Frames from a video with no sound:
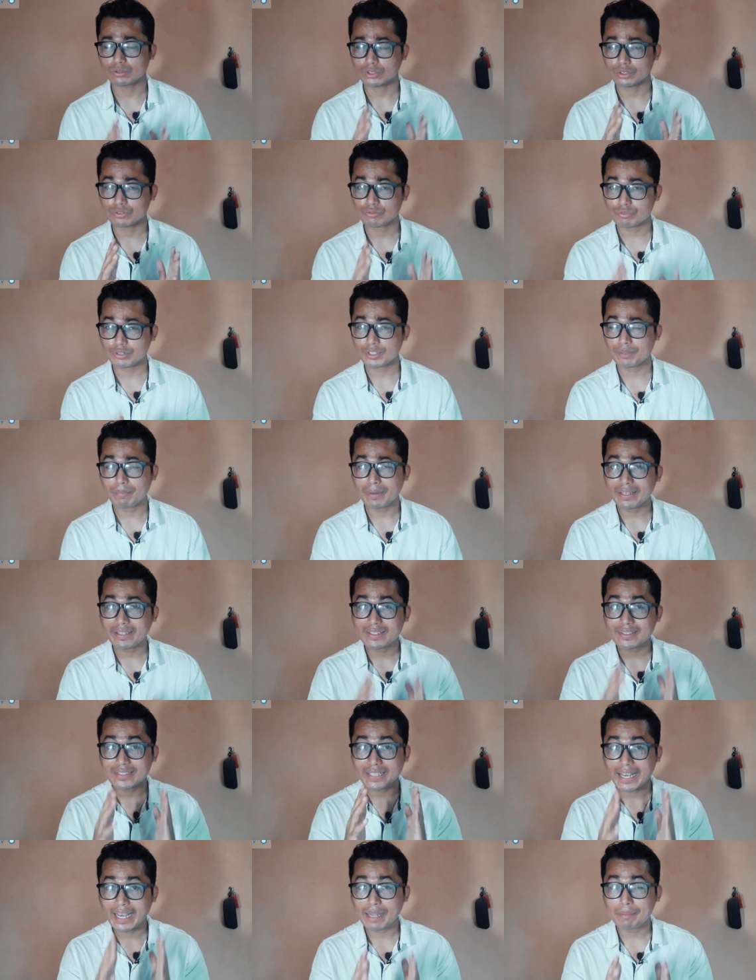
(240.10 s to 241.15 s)
treatment
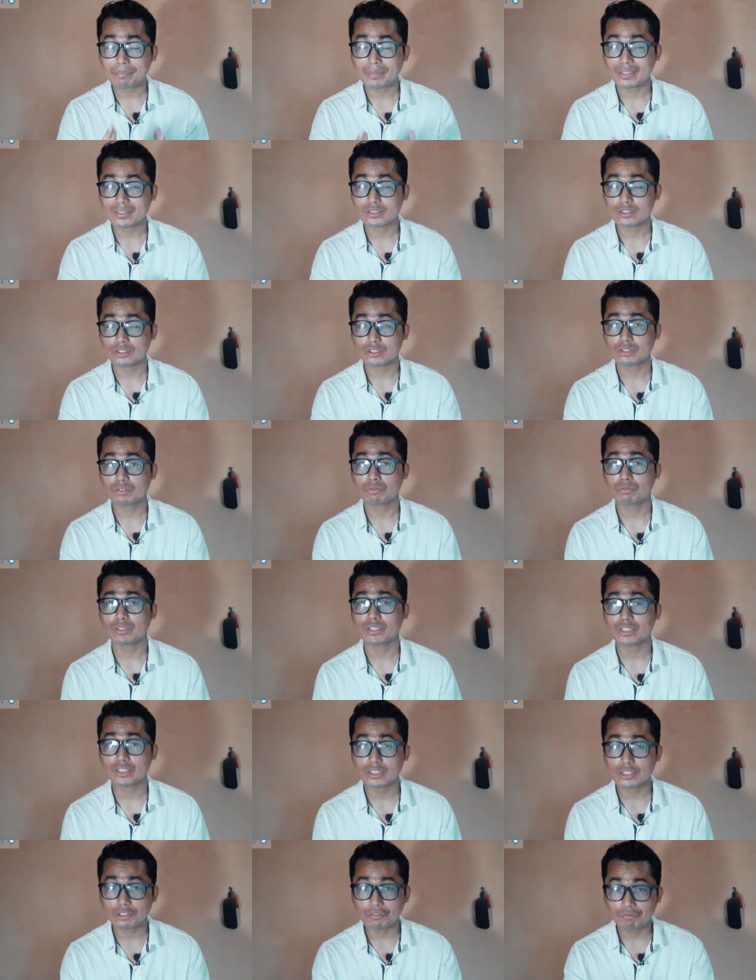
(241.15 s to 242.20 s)
is aimed at
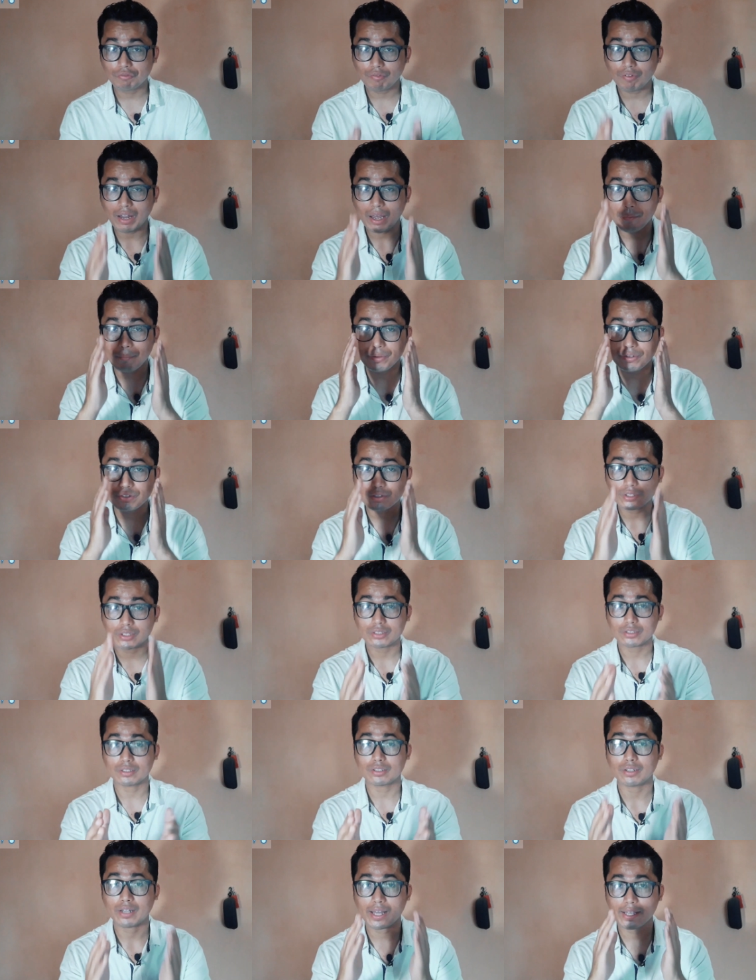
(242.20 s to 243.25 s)
decreasing the inflammation in the
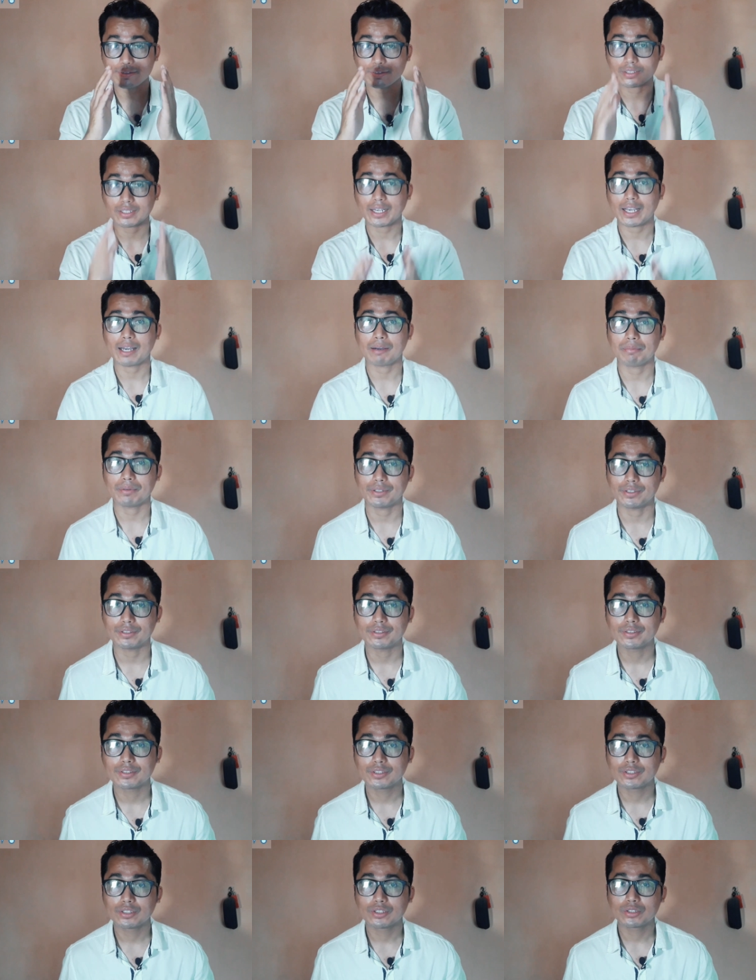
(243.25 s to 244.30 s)
nasal cavity.
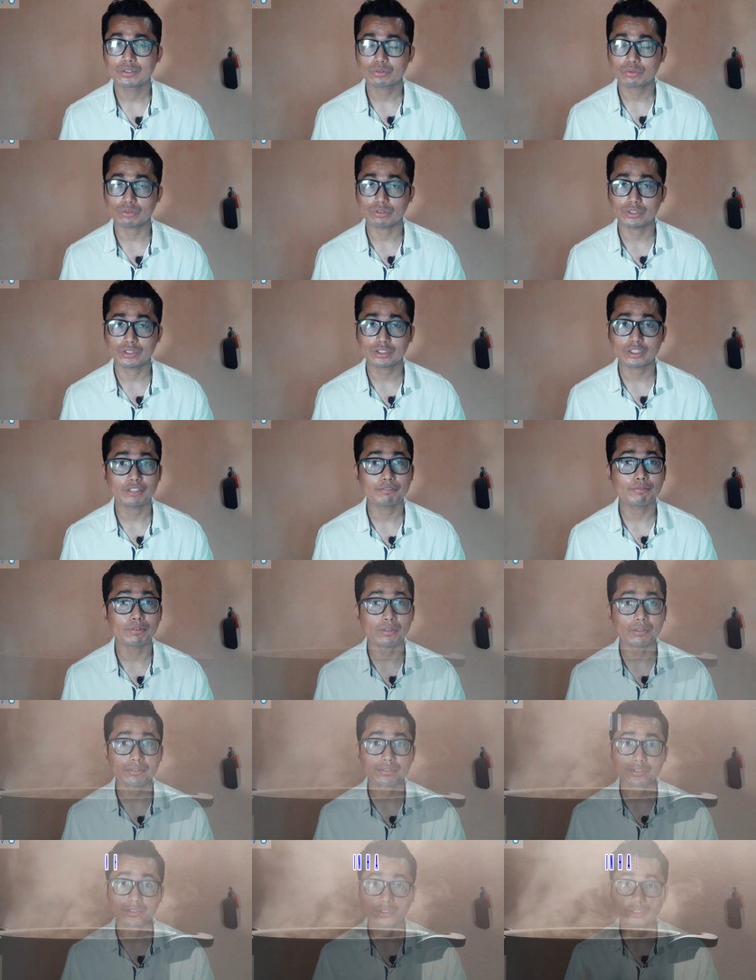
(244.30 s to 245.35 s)
So this involves the